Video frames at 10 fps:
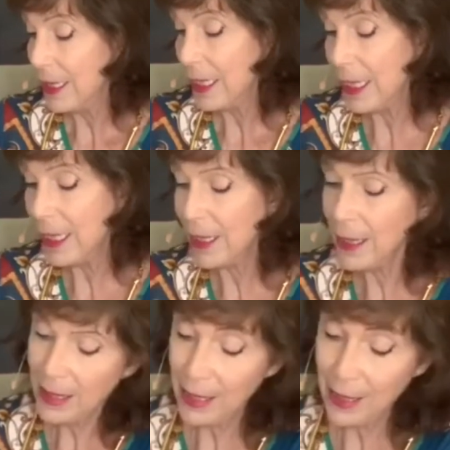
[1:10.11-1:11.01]

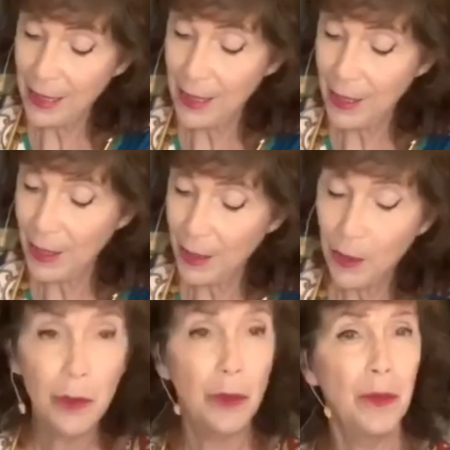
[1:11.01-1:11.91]
in the
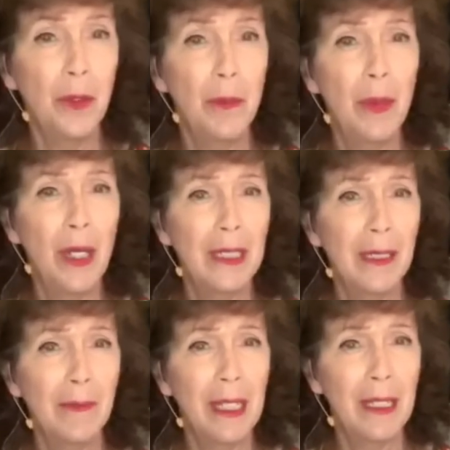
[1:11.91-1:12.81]
distance to
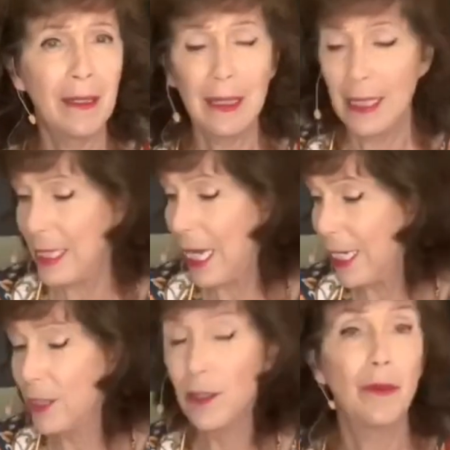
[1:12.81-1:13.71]
approximate the
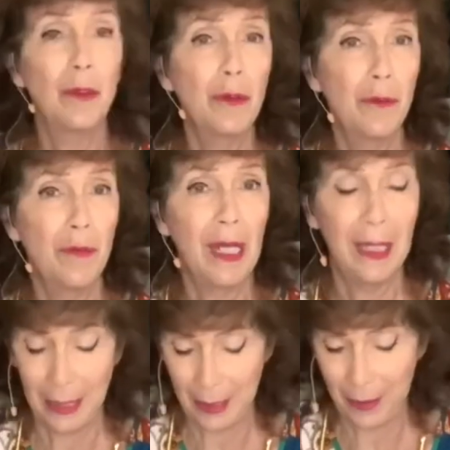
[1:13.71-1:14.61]
size of your
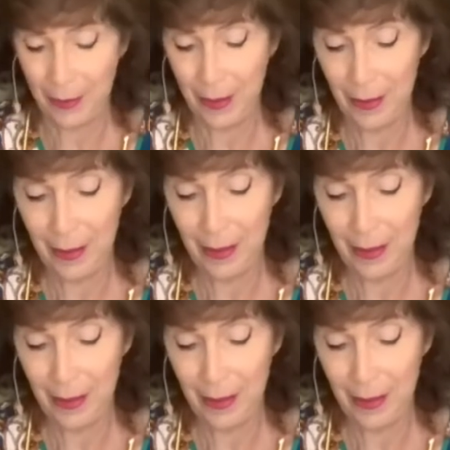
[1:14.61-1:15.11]
face.